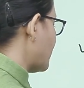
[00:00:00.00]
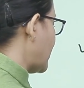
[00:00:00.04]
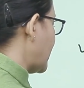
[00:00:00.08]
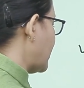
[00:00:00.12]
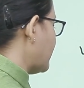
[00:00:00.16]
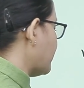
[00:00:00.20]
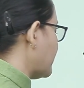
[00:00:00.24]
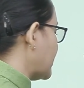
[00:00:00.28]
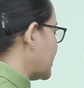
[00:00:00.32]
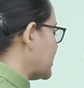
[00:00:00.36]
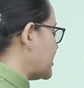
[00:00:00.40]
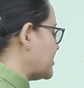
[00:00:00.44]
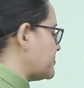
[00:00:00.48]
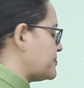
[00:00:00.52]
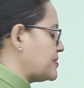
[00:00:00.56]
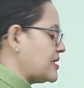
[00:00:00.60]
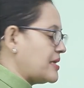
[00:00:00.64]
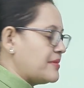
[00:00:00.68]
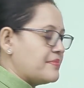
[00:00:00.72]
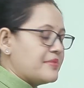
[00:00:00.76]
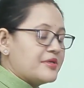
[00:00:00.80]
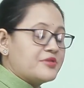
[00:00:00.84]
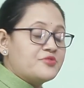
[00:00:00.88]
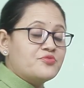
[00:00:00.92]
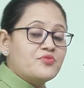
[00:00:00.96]
12
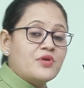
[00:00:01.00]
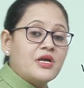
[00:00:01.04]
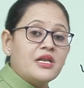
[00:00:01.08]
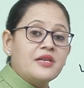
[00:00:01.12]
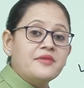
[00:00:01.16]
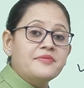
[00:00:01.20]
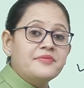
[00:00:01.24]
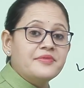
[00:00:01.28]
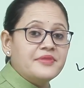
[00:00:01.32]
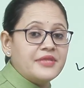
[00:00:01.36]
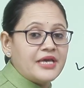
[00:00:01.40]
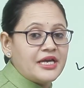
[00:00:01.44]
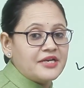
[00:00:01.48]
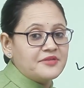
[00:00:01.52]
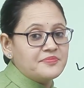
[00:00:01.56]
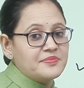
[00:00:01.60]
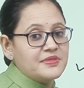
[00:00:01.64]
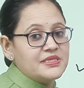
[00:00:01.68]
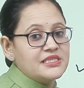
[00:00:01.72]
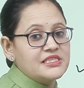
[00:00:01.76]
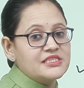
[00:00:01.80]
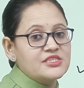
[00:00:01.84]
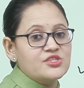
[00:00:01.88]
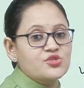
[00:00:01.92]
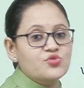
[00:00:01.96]
multiplied by 12, that
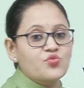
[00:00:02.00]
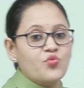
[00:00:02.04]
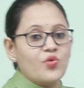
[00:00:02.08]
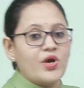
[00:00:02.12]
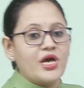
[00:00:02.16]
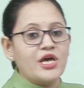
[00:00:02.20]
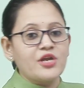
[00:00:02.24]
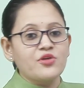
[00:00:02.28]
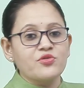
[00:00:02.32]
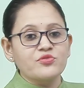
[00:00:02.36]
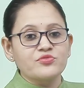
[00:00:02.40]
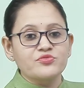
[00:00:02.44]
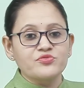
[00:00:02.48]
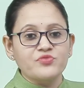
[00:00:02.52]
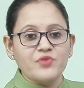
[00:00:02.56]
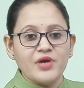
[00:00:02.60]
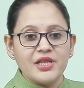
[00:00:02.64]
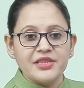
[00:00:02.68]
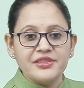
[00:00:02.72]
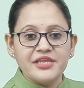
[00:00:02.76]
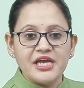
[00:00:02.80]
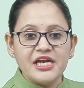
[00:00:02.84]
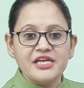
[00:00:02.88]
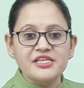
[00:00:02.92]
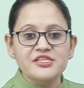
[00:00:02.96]
means square of
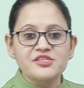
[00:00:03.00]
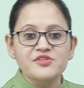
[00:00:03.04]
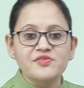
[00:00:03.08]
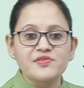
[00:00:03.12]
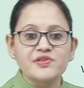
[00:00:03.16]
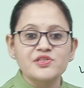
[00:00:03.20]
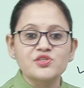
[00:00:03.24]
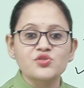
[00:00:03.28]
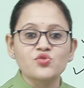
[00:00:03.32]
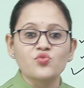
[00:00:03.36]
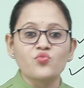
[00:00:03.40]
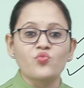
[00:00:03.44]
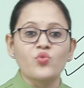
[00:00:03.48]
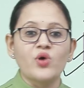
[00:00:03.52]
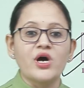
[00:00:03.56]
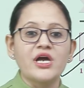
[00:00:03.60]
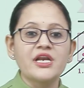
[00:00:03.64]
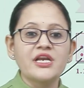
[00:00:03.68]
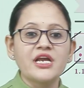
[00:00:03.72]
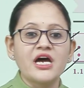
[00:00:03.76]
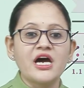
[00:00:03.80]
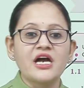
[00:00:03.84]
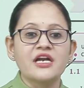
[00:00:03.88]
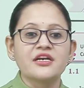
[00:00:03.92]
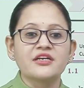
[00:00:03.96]
12, that is equals to
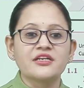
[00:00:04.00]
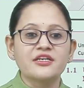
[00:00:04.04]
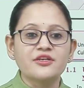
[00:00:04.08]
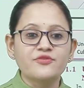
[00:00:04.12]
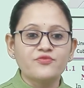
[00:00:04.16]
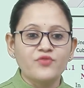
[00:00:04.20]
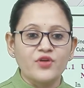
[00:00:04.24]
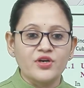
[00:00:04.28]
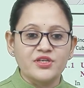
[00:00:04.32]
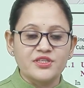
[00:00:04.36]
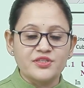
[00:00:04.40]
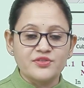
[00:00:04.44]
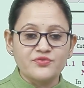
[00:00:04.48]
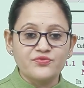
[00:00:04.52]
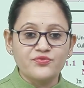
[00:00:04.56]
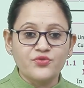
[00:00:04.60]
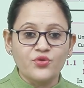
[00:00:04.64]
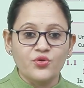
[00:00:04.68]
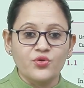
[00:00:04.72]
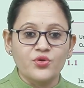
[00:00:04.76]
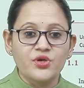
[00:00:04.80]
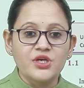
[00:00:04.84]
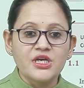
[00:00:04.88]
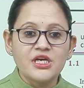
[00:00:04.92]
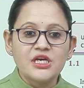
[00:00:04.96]

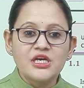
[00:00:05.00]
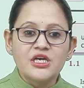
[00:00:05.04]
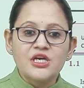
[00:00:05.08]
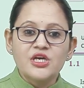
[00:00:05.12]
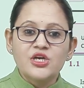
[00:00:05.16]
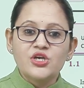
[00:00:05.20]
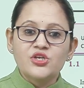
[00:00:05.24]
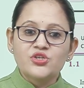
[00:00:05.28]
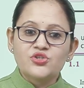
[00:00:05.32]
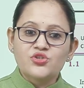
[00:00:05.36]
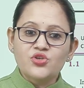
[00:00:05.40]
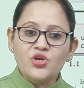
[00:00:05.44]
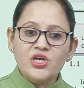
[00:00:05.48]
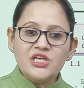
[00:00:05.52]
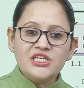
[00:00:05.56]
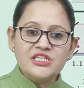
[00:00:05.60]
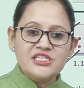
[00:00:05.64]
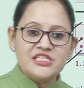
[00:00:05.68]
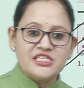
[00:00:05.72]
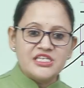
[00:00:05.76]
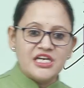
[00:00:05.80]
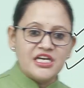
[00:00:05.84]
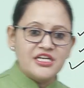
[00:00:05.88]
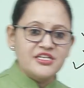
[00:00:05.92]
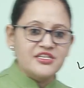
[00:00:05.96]
144. So
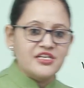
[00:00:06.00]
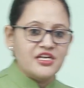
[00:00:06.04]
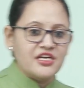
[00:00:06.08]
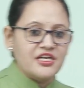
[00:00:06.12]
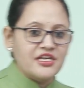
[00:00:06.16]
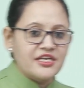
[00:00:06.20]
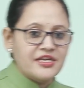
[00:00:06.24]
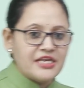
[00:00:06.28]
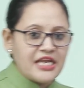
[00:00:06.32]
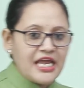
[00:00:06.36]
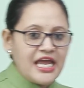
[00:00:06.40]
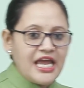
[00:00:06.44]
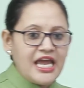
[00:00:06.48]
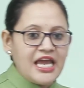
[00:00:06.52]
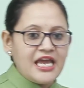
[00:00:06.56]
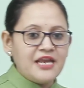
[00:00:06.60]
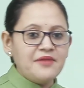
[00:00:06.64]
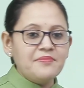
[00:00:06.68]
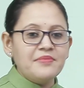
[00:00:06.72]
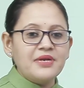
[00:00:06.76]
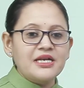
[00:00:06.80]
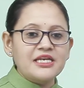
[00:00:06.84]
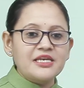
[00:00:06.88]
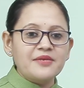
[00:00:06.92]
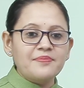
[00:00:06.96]
in general,
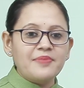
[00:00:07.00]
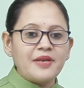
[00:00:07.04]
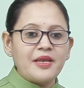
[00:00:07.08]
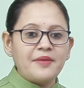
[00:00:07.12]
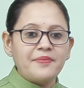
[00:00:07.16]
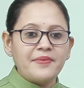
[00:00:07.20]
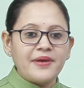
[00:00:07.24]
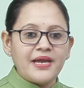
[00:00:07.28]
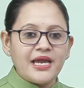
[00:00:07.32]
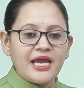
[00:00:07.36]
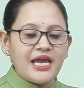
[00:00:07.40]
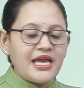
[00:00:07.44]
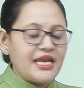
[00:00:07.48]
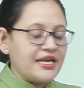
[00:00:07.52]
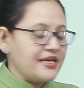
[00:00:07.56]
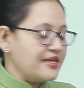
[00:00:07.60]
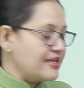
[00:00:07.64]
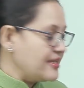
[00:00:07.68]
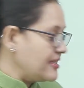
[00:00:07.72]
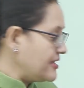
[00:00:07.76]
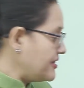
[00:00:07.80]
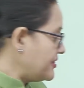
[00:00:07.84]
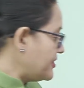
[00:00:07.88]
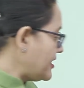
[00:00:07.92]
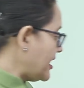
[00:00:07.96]
n multiplied by n,
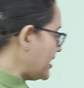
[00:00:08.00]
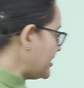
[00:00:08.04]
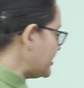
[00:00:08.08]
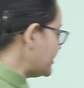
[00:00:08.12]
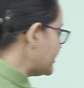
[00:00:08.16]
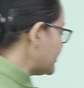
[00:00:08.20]
that